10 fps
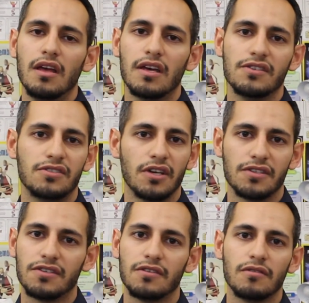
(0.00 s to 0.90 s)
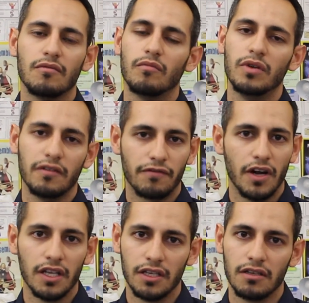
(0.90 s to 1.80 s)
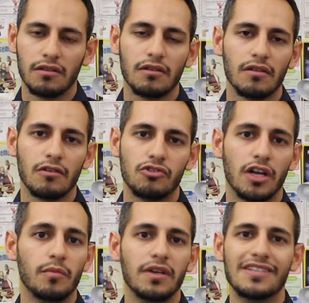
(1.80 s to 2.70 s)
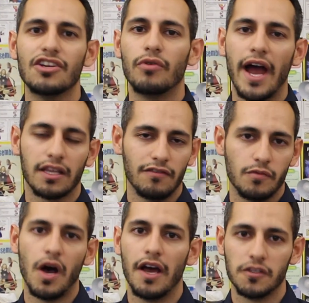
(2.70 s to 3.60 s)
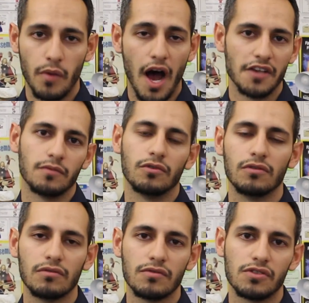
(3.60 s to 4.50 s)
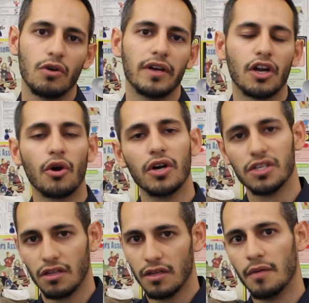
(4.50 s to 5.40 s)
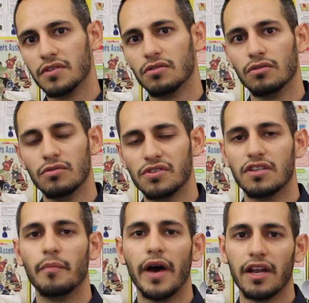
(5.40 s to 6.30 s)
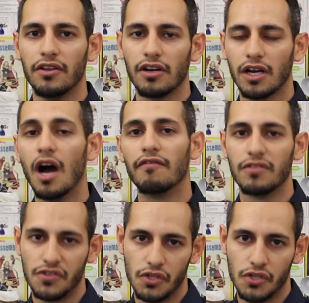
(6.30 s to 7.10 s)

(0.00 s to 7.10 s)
is just being friendly, trying to be as interactive as possible. So encouraging them to step out of their comfort